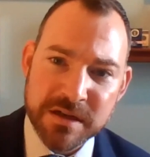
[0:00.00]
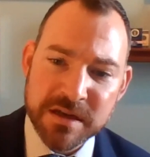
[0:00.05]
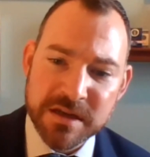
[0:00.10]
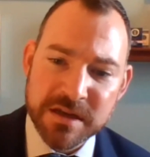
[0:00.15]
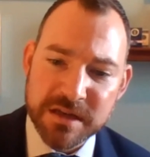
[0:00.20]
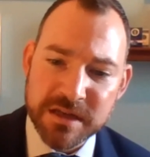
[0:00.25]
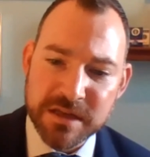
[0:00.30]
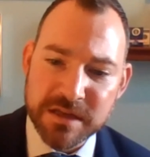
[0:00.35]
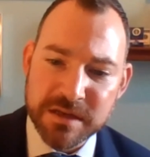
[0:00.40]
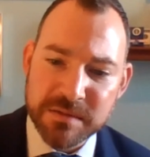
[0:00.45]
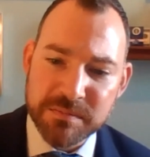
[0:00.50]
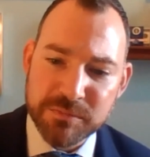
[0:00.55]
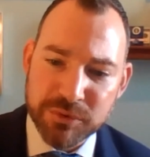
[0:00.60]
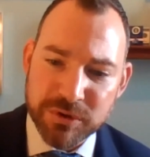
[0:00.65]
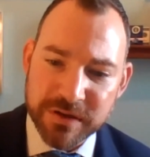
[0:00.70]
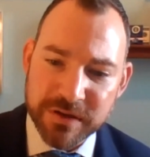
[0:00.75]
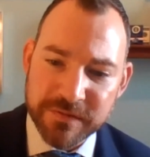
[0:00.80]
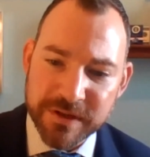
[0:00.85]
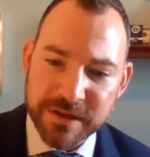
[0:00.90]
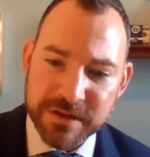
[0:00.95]
He
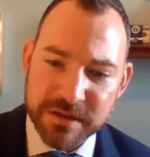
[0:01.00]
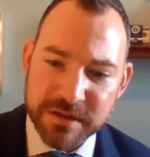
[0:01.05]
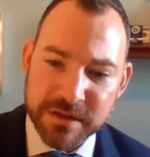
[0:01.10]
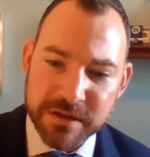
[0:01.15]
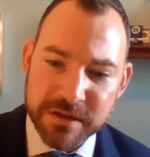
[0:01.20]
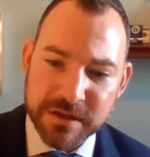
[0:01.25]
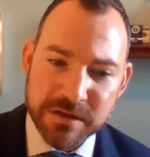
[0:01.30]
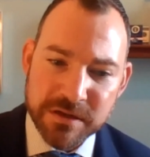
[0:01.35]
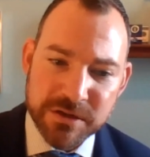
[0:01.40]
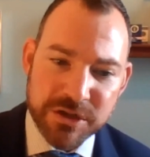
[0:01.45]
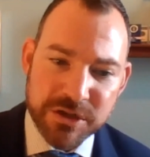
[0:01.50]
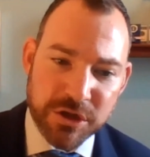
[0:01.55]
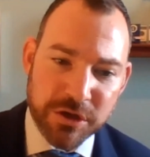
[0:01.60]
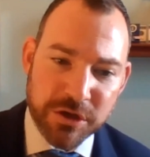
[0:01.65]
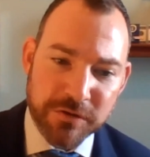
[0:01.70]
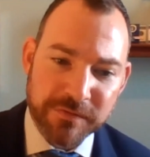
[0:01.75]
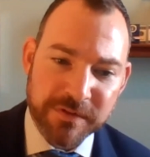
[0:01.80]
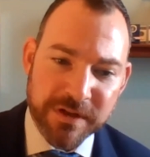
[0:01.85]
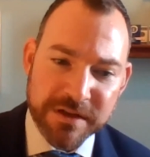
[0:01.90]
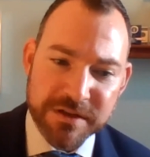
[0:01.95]
previously
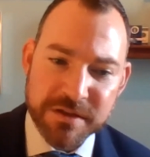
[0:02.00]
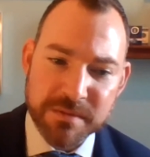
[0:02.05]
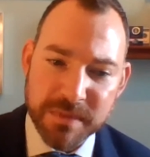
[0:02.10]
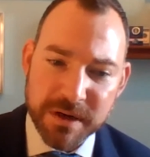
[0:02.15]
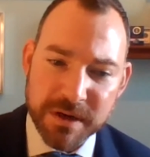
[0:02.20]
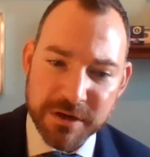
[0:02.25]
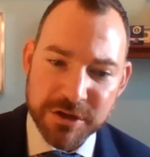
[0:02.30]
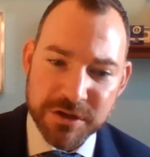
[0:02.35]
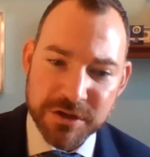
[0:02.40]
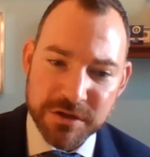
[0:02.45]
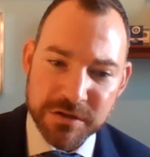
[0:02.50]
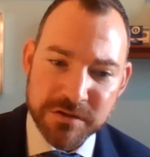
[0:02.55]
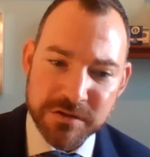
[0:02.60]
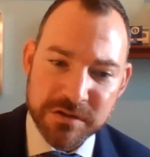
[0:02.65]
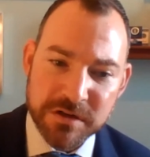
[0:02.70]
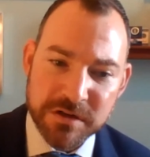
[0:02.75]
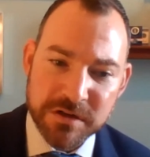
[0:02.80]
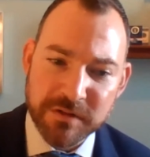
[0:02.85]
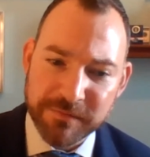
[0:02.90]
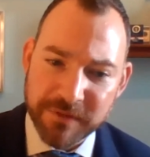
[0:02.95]
served as the
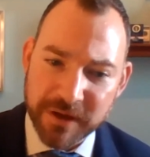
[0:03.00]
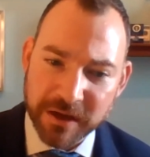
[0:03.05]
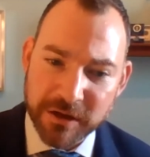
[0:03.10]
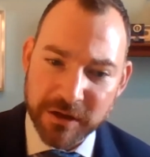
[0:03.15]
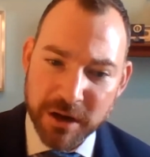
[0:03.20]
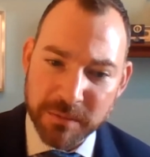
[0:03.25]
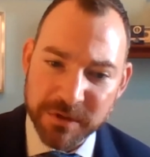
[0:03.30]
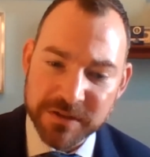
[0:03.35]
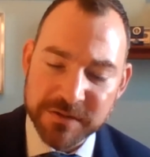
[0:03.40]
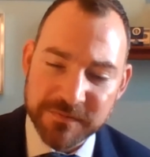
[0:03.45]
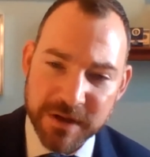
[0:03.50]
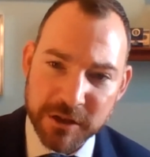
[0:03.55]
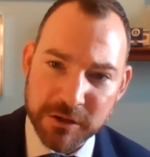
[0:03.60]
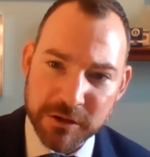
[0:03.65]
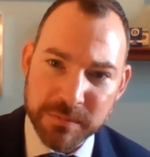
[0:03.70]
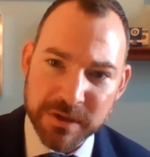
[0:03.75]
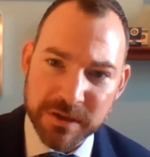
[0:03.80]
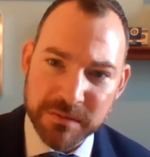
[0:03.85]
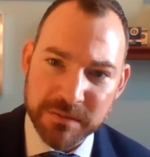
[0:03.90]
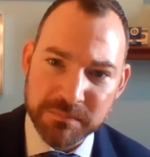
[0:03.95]
Minister of Economic
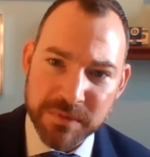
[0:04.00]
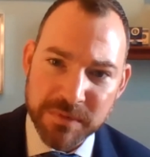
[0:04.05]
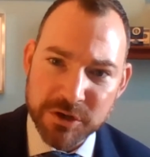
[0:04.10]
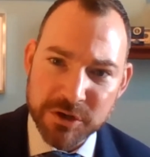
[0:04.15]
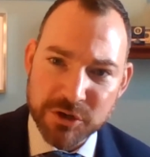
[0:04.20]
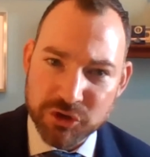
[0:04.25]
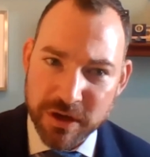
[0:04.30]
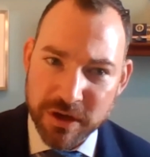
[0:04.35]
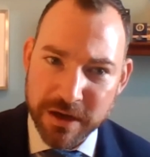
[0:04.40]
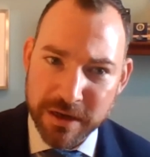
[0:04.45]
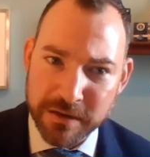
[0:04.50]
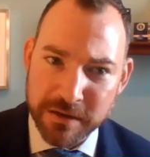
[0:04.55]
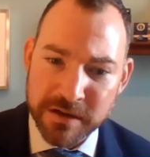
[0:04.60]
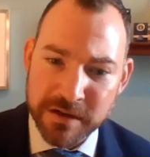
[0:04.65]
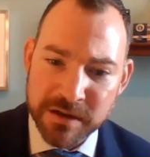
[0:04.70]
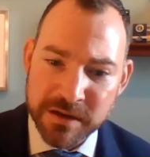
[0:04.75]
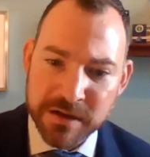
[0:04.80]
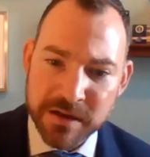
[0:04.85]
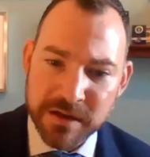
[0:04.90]
Development, Trade,